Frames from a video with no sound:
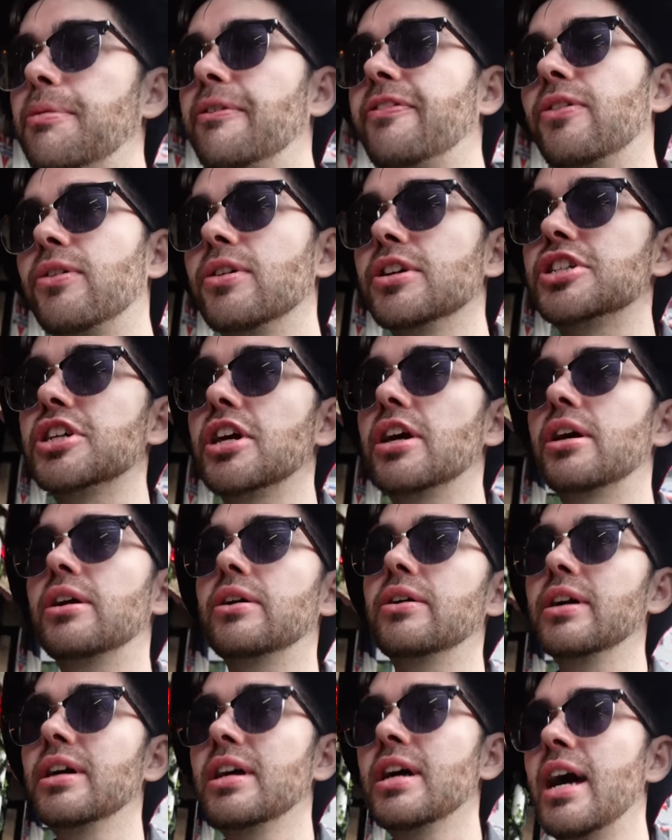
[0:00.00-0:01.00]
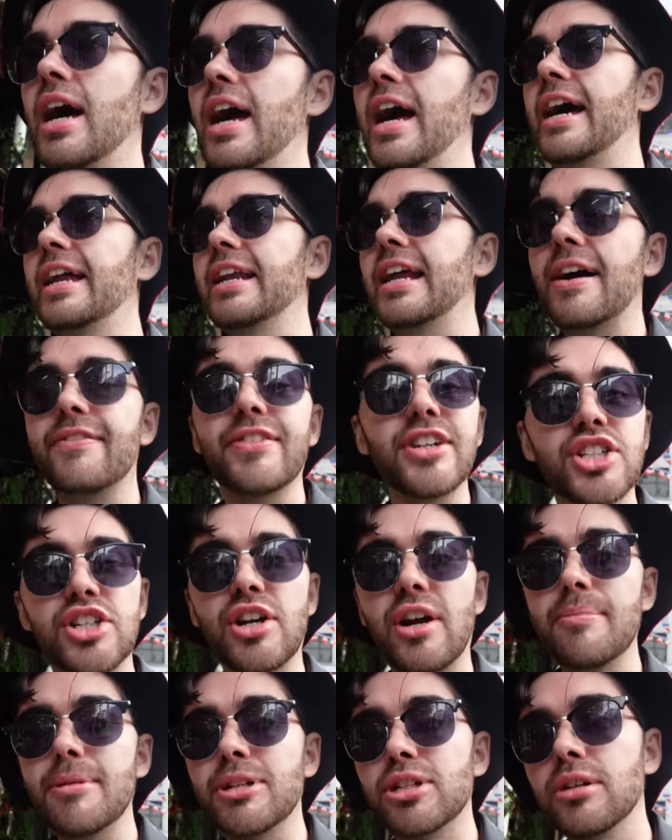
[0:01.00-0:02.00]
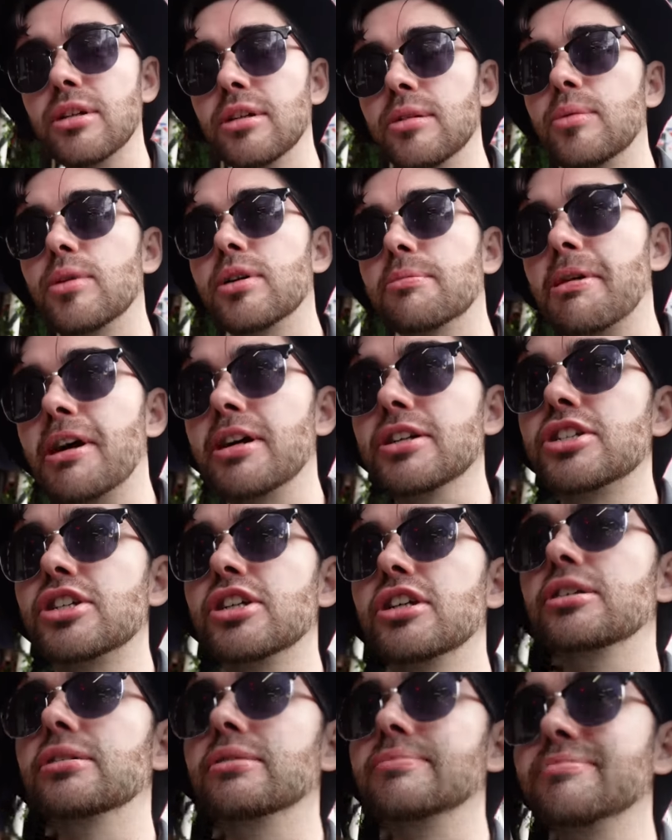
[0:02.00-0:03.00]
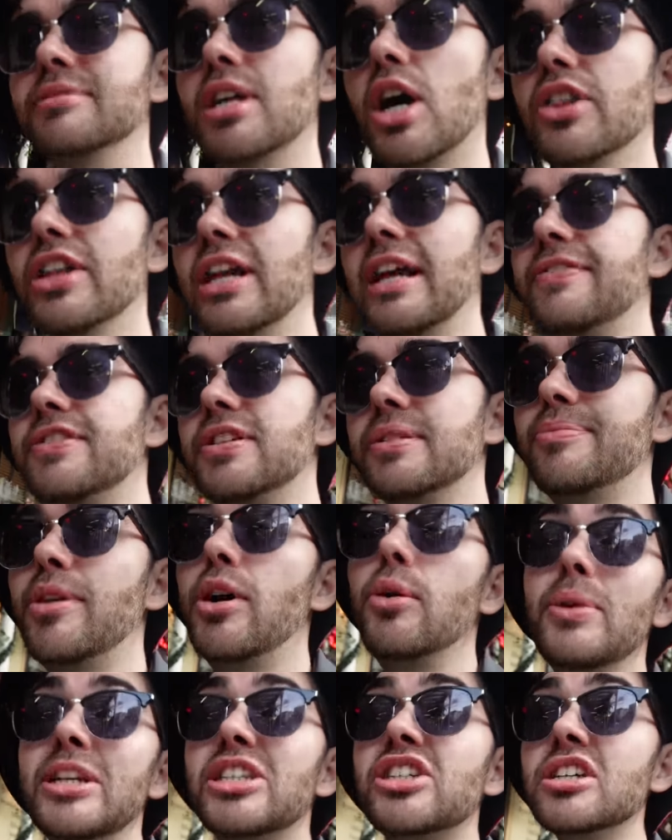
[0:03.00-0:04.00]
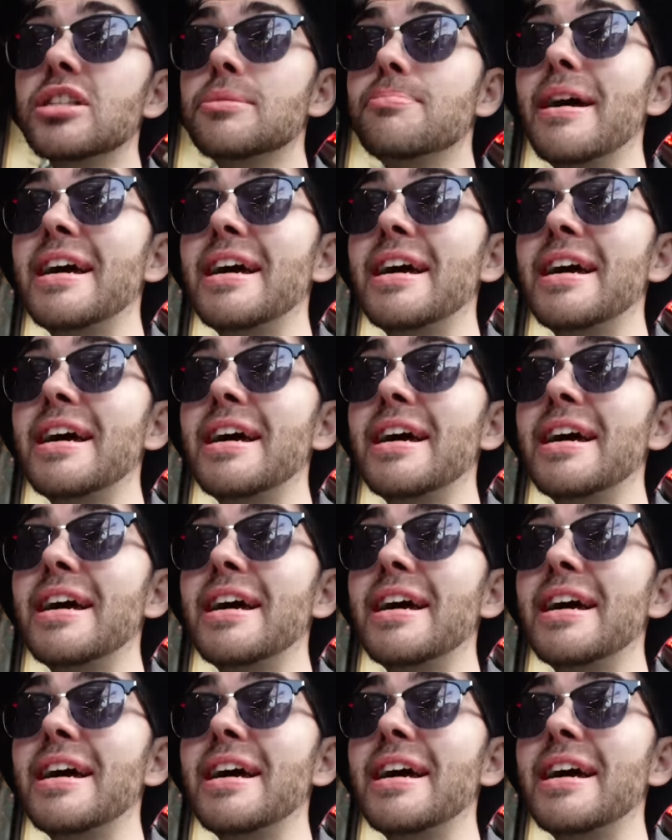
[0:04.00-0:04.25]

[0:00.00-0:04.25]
before a show and having Joe Mitchell walk past you on the left, who we just